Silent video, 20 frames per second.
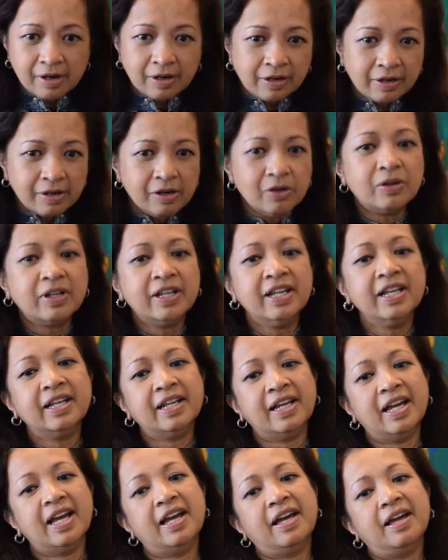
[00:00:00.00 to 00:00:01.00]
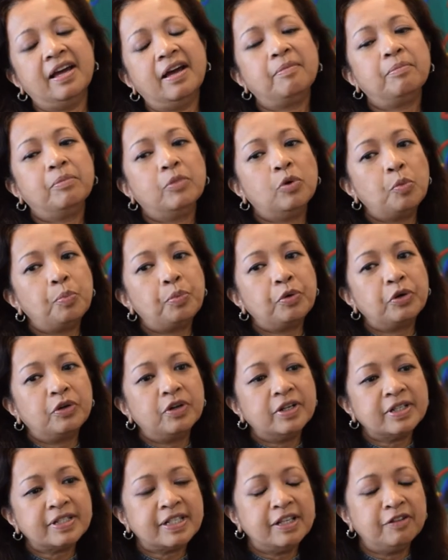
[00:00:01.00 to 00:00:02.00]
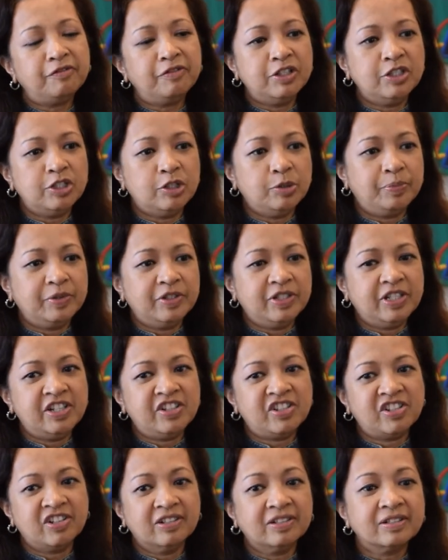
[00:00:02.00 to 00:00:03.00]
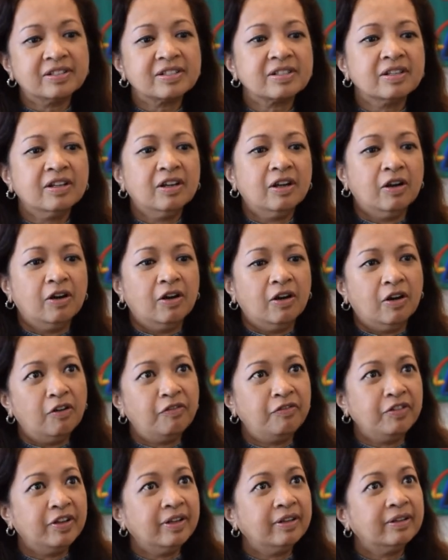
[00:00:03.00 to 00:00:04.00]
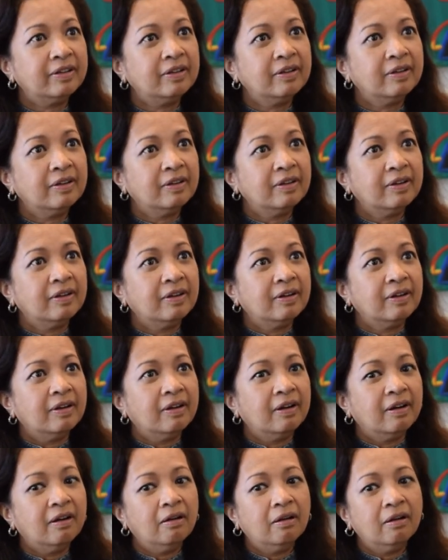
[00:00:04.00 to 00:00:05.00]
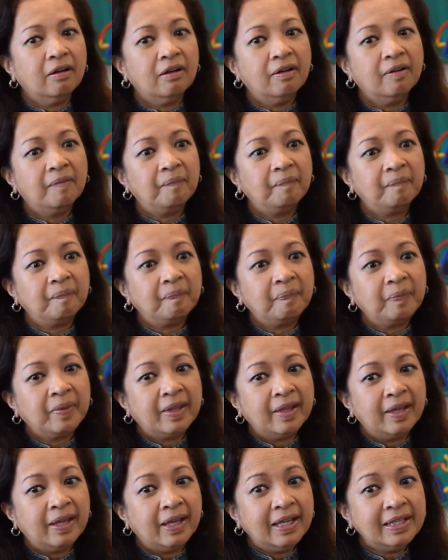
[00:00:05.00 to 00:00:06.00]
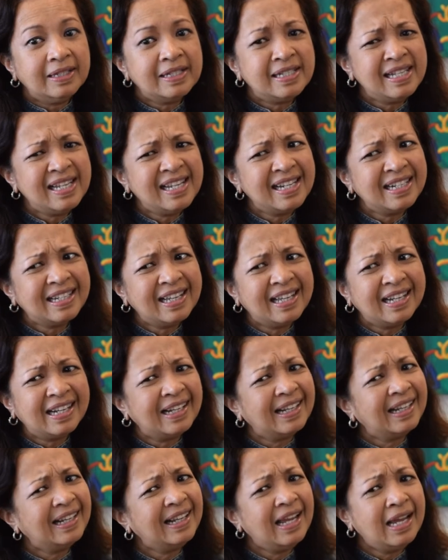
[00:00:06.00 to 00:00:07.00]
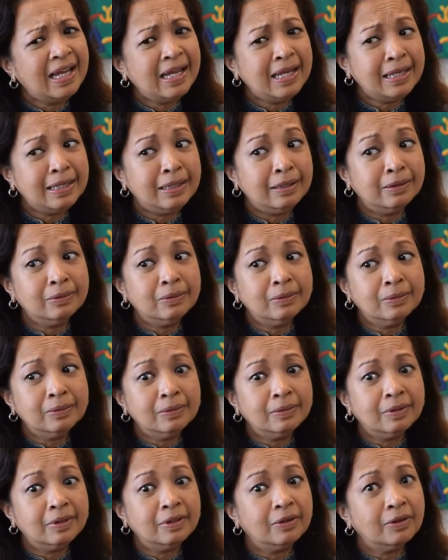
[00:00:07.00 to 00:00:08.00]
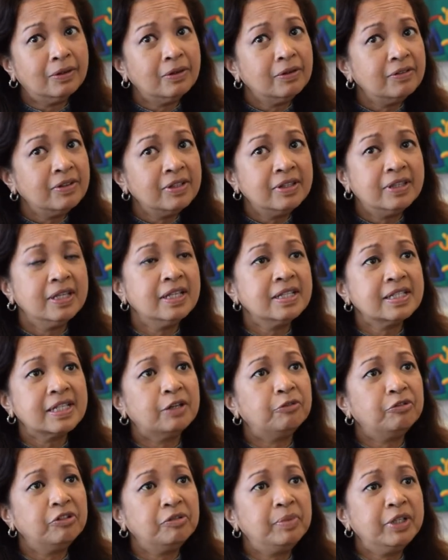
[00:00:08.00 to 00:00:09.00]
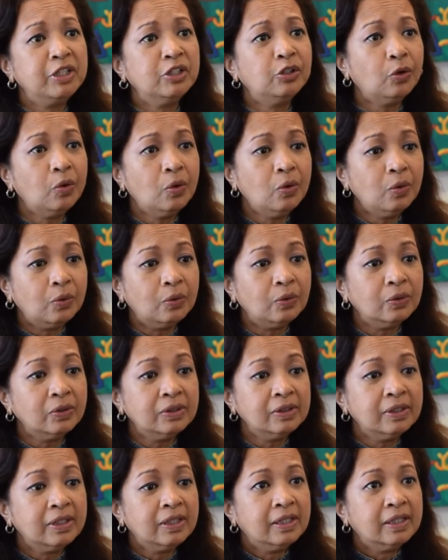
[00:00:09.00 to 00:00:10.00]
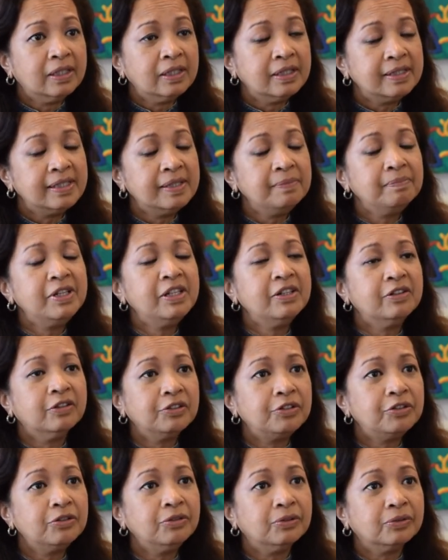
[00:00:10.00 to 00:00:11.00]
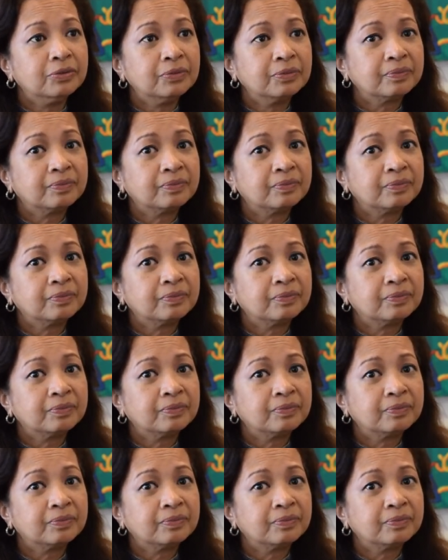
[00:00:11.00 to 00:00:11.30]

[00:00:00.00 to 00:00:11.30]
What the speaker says: looking at more progressive interpretations of it. And seeing that, hey, you know, a lot of the things that we've been told, simply not true.